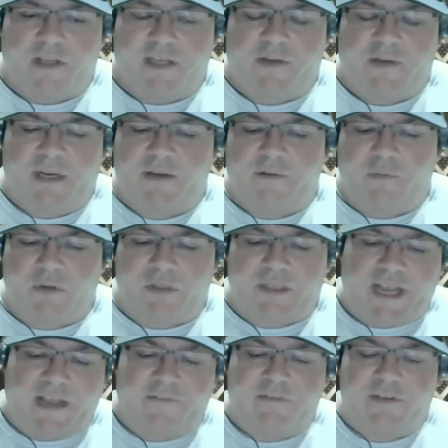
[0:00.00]
that depended really
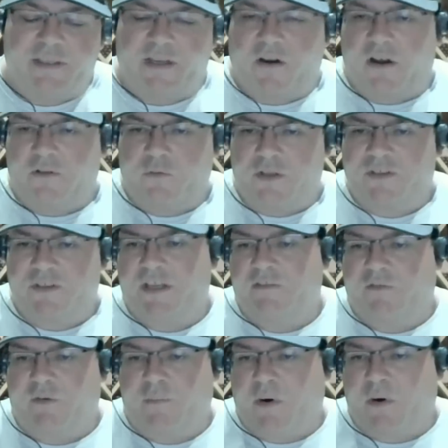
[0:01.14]
heavily on whiskey
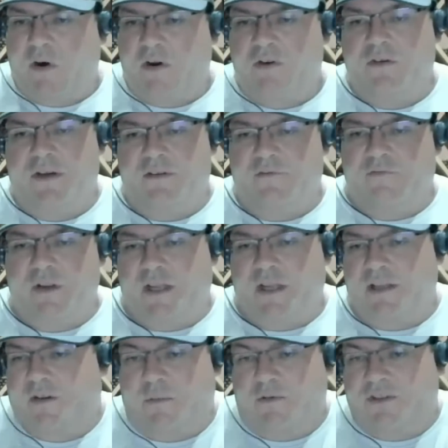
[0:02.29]
for barter and
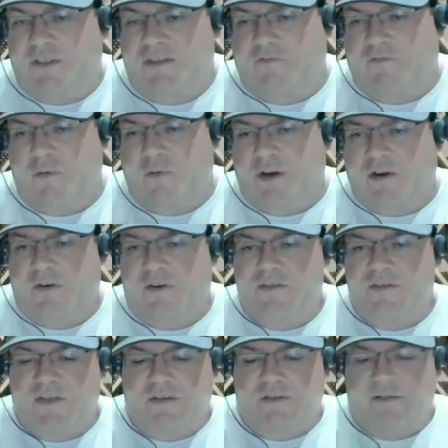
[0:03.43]
as almost as a form of
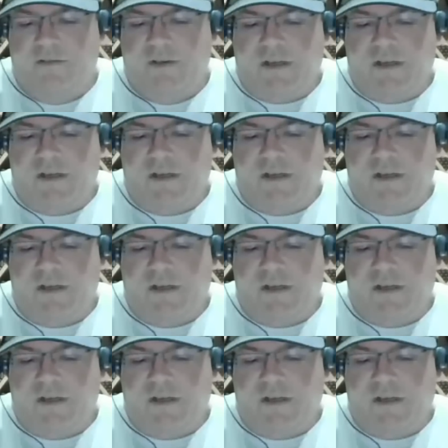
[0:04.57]
currency,